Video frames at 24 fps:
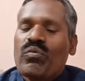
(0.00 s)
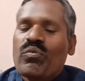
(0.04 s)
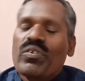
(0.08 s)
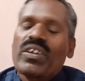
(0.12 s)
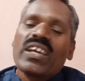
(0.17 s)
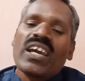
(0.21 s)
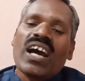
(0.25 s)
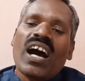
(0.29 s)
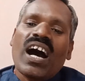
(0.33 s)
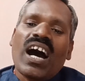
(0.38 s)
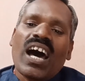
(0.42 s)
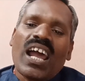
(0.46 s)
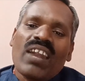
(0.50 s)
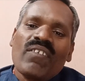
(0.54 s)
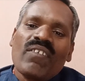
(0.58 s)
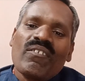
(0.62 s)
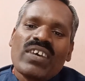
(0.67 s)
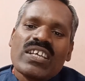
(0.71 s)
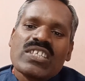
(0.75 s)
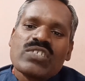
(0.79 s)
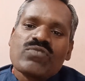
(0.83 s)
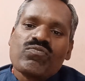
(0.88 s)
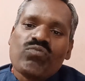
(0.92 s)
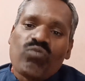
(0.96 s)
we
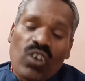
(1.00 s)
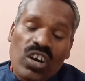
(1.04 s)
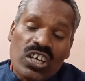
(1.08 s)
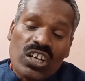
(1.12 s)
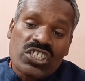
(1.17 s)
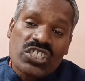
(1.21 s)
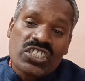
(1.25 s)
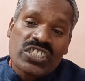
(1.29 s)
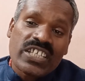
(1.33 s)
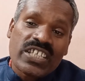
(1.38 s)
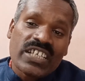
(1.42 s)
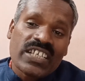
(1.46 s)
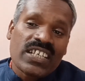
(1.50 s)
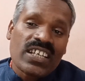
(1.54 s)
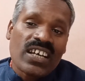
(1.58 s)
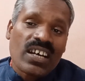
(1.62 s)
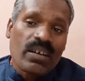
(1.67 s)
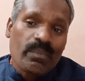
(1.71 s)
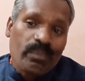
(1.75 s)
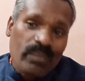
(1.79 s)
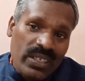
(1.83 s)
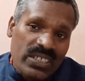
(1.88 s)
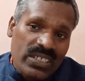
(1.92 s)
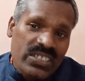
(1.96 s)
always watch the
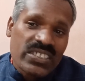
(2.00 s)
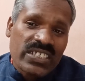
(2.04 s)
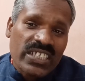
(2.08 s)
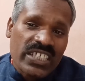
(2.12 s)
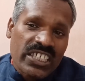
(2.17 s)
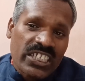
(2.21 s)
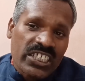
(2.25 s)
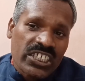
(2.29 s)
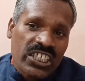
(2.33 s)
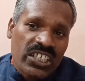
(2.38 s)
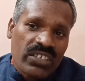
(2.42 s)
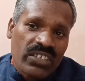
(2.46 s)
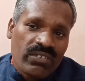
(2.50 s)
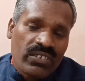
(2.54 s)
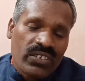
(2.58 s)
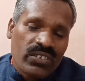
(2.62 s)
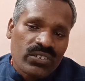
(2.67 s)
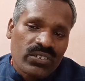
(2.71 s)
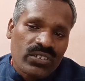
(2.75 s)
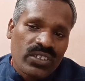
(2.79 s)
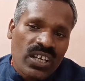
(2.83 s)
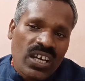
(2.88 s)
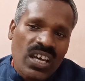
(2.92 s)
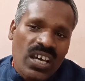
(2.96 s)
toppers
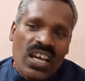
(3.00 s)
interview,